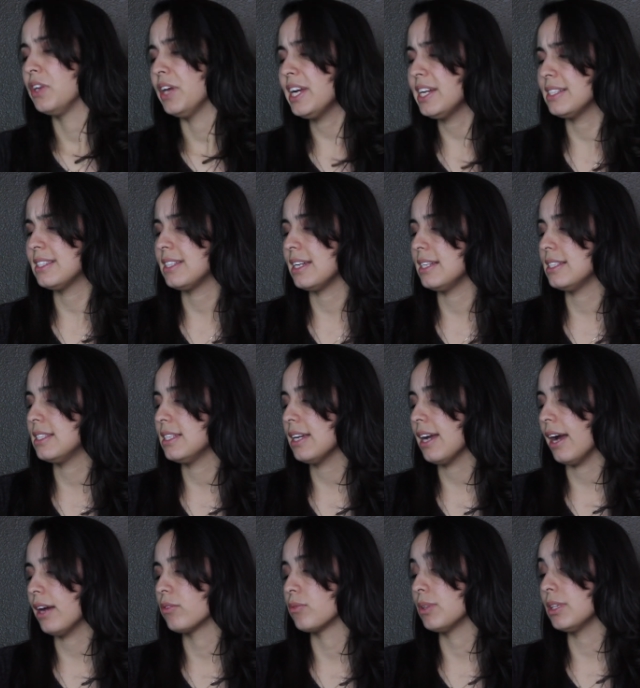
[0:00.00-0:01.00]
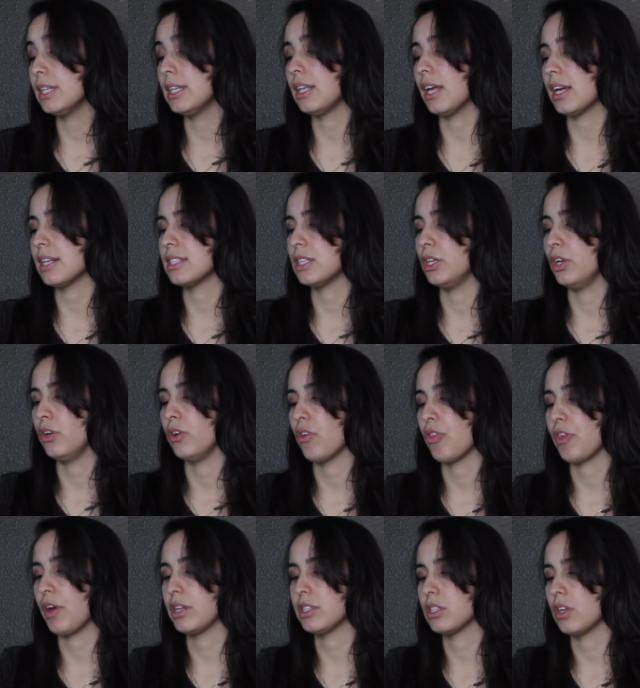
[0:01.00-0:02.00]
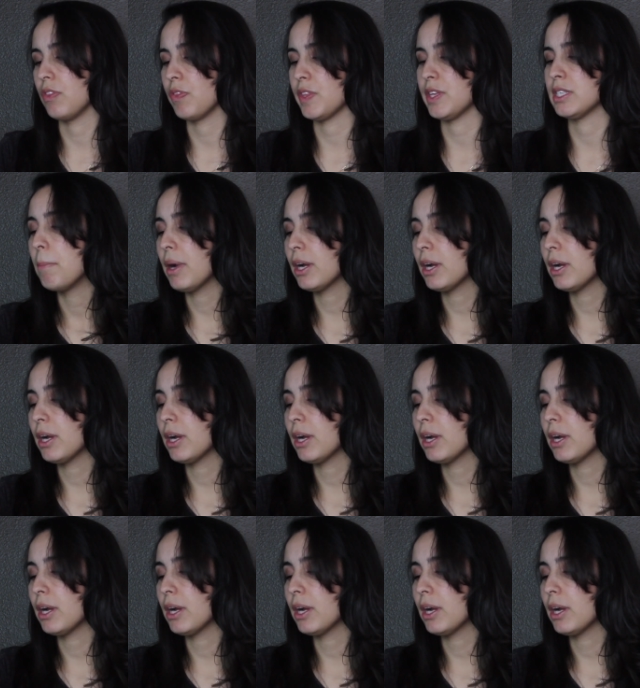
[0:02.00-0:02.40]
Hey Stacy, I'd really like to hear your thoughts on this.